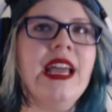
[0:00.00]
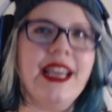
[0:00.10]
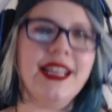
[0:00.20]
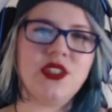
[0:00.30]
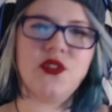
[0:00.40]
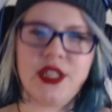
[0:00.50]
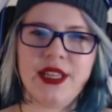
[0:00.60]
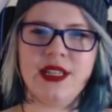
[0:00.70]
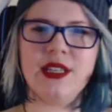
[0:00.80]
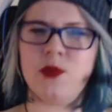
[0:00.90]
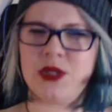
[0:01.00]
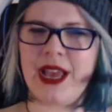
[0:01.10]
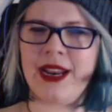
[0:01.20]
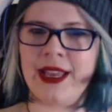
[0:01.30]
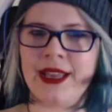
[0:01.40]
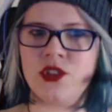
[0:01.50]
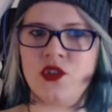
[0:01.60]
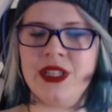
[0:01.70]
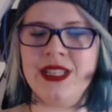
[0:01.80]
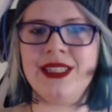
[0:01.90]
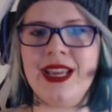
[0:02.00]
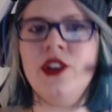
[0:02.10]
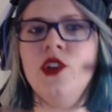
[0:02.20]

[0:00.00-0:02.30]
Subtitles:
It's really upsetting. It's really sad.